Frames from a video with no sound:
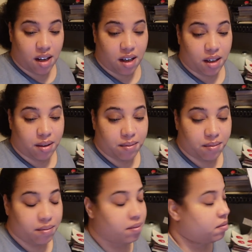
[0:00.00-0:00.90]

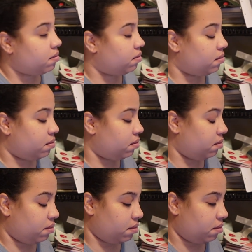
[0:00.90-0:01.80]
um,
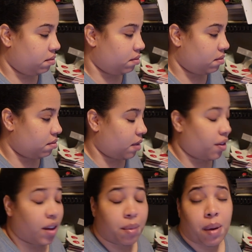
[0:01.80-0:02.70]
I
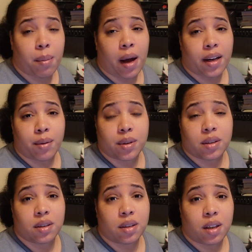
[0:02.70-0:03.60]
think my body went
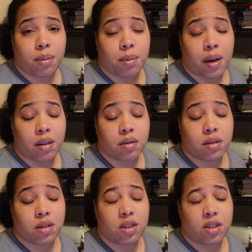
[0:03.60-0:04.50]
to sleep about
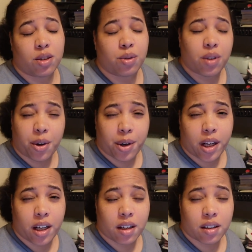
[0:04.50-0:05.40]

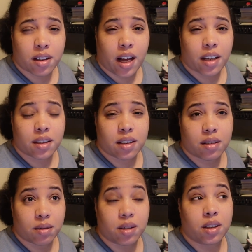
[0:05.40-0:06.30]
2.30
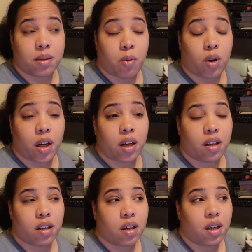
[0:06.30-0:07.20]
last, this morning.
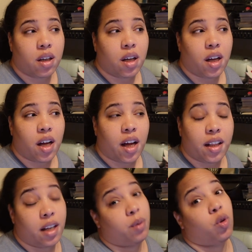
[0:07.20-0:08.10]

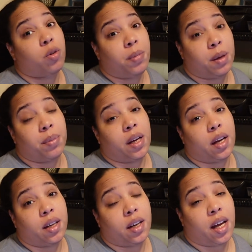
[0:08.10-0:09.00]
And then it woke me up
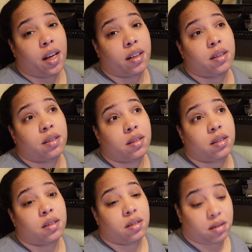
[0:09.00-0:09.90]
again at
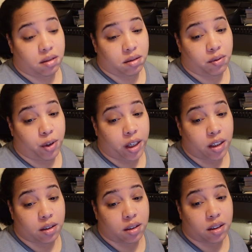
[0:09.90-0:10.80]

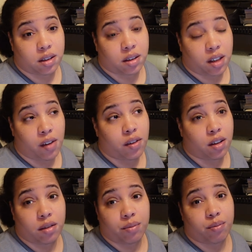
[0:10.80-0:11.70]
freaking
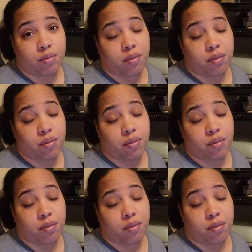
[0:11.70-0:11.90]
7.25